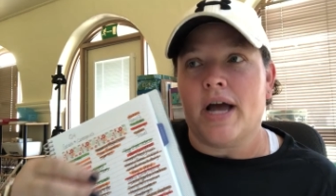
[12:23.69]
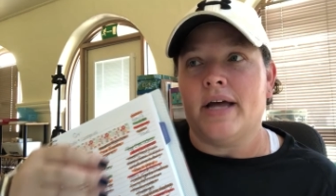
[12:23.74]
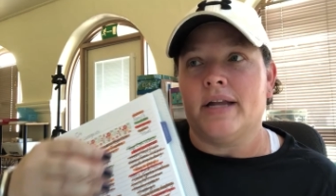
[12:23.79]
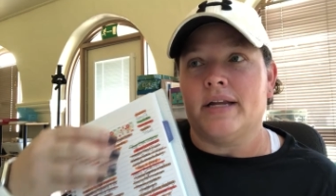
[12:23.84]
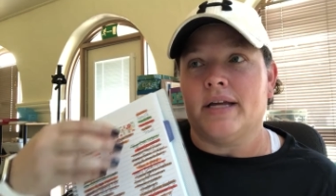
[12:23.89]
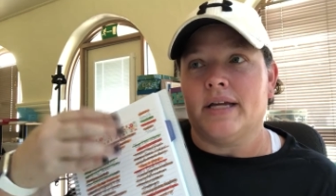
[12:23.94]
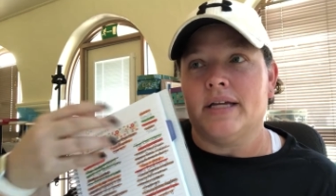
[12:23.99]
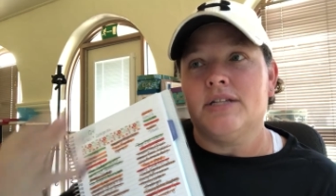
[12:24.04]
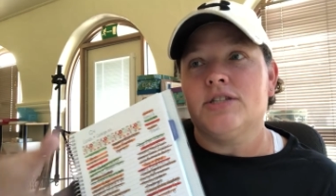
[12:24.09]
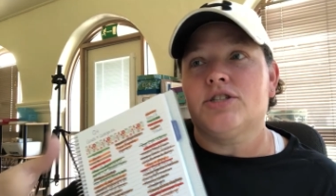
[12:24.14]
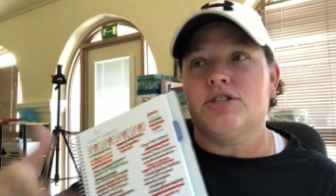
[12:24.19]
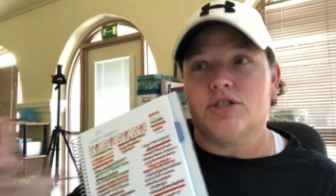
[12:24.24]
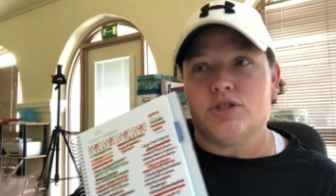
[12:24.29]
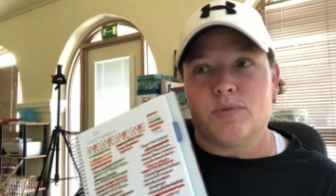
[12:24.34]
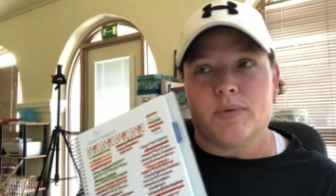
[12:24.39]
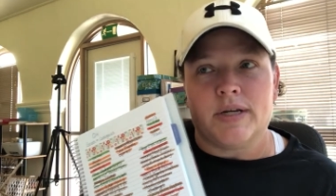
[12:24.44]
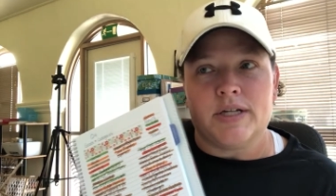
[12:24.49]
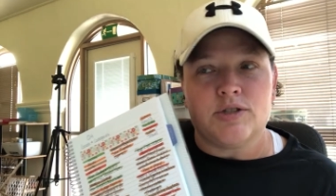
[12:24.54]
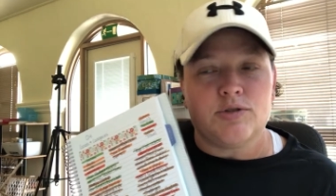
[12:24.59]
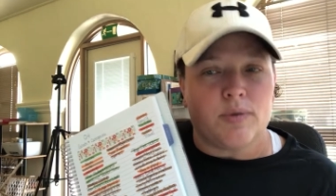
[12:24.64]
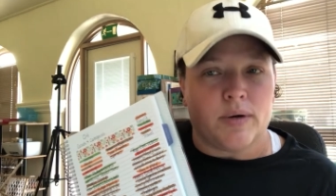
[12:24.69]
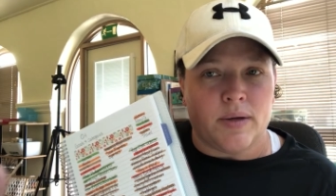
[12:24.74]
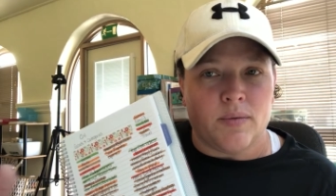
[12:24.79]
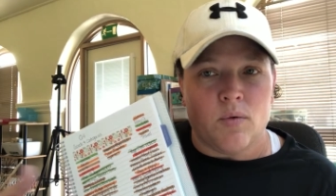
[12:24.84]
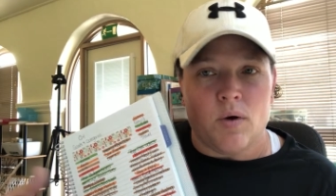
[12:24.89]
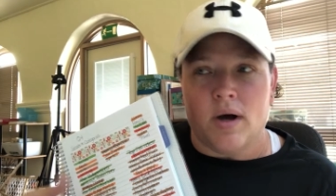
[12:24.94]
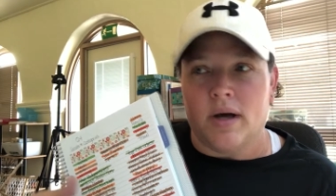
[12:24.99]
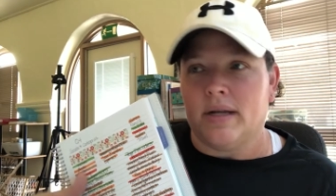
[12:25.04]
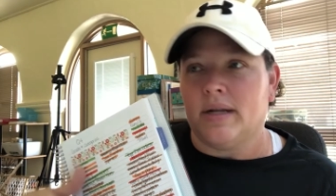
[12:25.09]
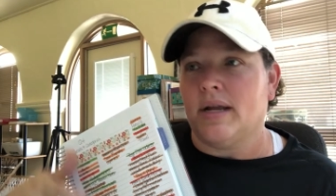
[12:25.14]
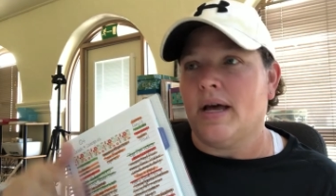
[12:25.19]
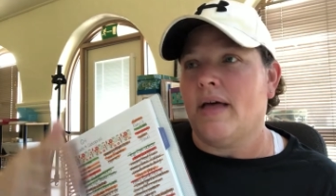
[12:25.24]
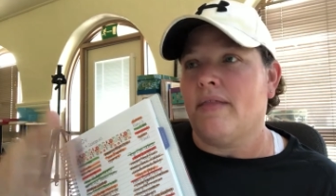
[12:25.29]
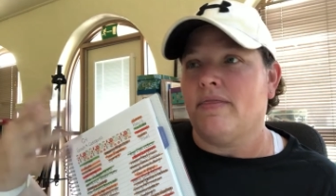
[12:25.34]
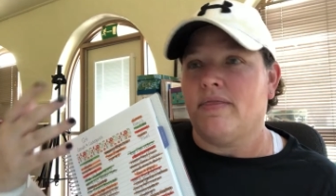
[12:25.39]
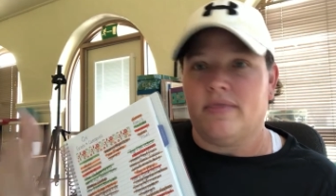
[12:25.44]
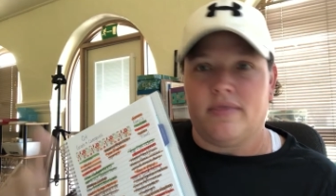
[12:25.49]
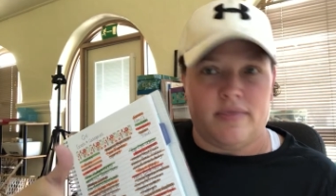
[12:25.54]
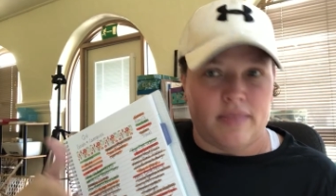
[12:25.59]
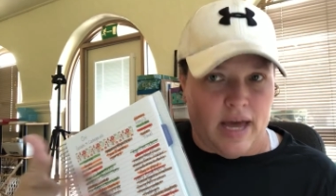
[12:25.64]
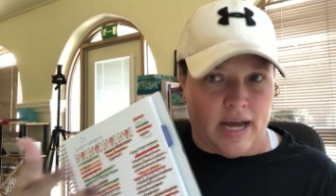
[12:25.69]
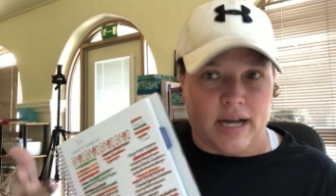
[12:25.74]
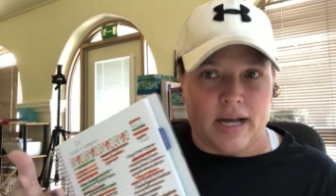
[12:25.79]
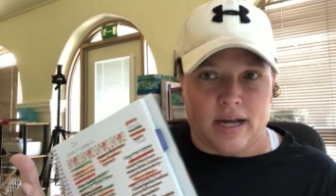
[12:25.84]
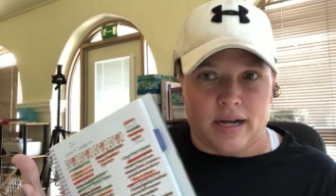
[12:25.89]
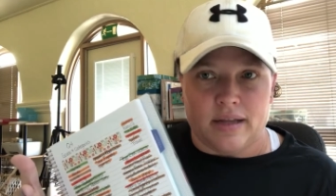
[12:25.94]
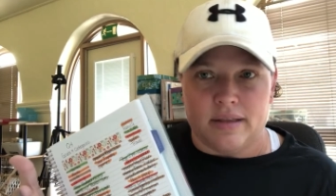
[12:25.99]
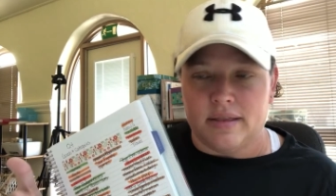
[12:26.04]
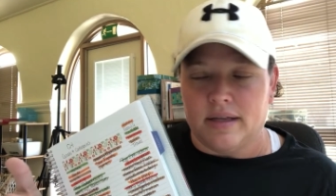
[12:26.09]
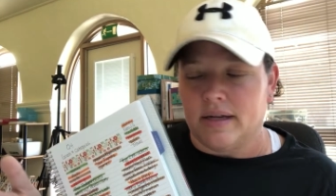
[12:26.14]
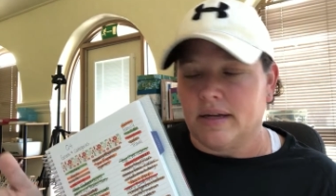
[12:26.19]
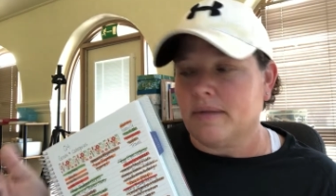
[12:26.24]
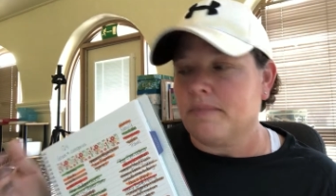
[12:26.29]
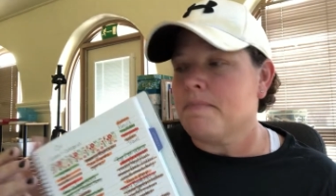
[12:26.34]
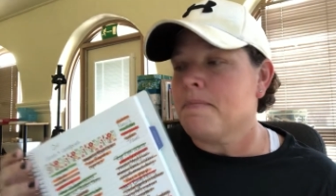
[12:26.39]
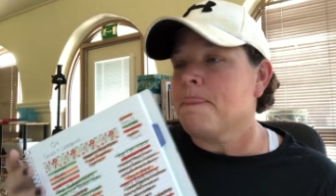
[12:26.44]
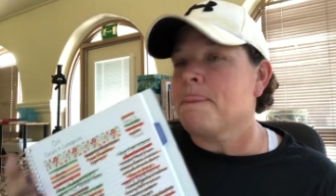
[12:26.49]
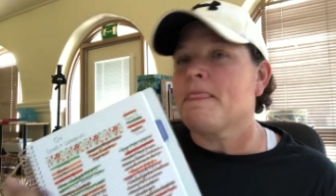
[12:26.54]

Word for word: and into twenty twenty-one and that kind of thing.